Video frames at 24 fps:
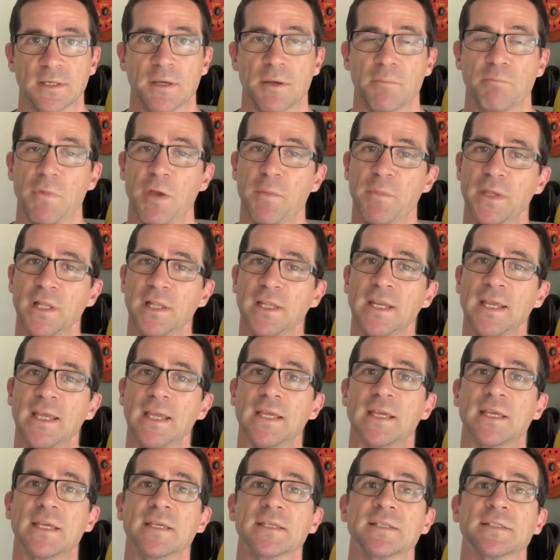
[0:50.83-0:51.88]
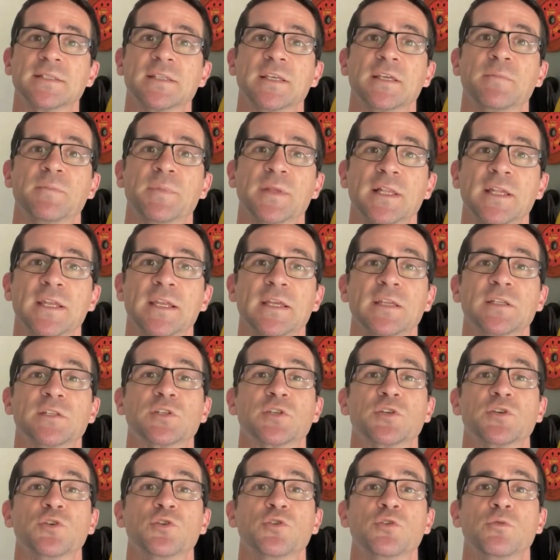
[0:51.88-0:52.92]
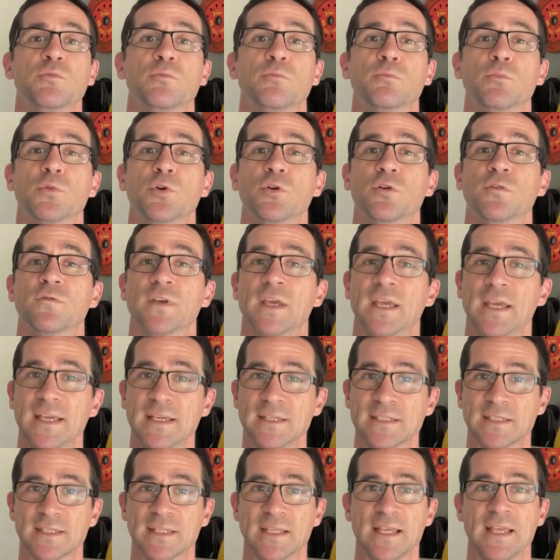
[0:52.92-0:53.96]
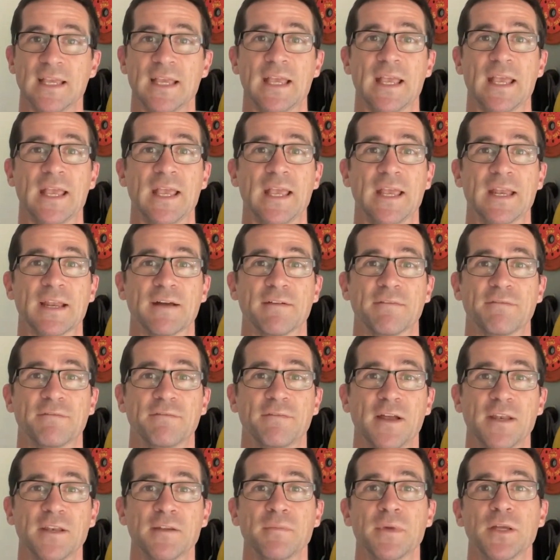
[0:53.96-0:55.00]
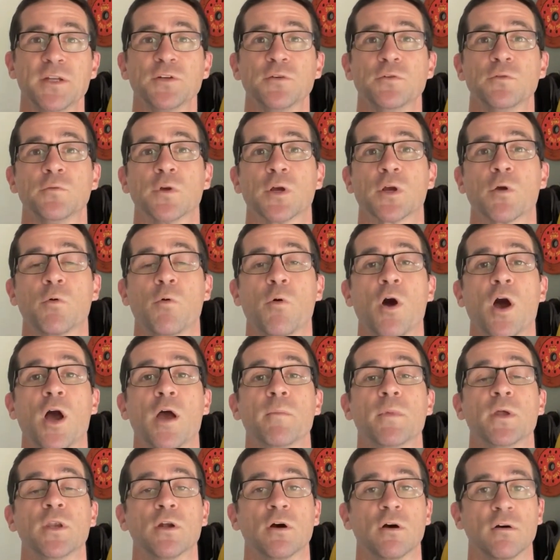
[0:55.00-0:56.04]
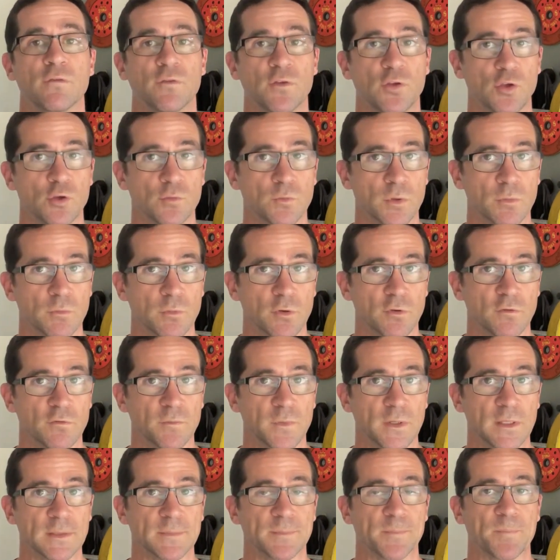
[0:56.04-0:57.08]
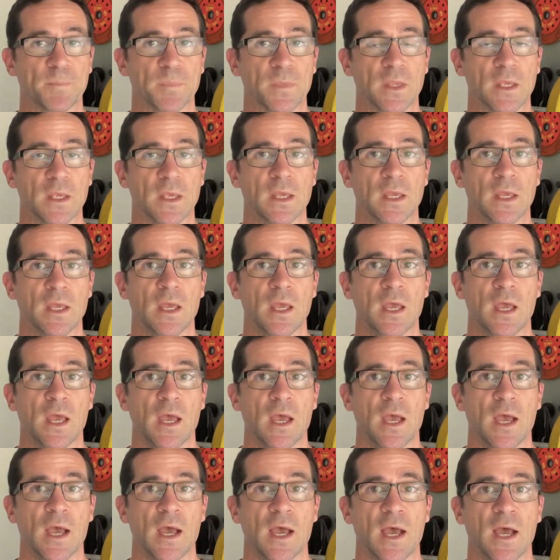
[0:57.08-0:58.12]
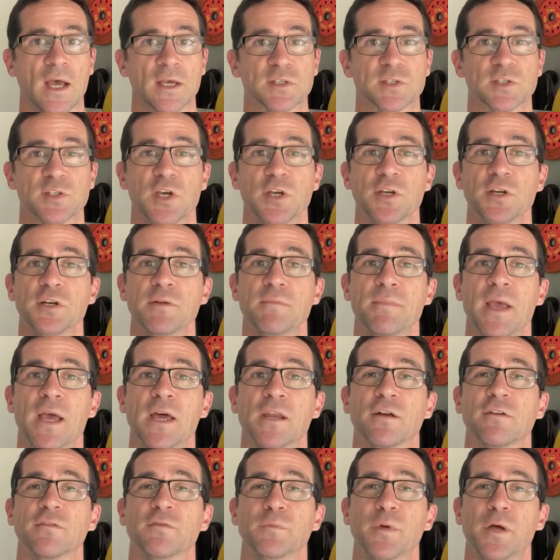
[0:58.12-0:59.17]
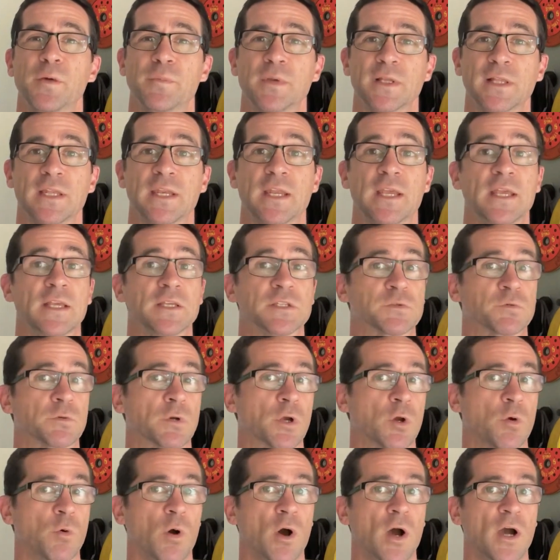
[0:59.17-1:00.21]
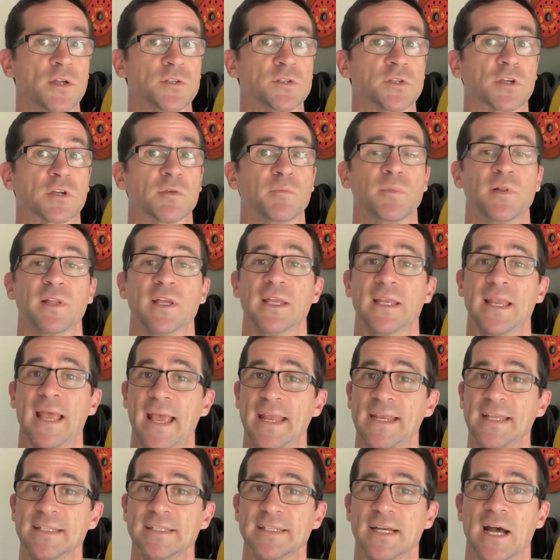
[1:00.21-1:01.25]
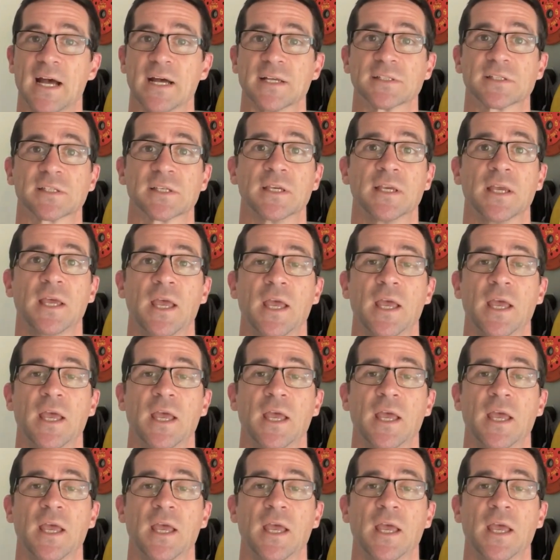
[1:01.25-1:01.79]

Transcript: Mobility is the ability to move easily in a fundamental requirement of human movement. A certain amount of mobility is required to complete any task.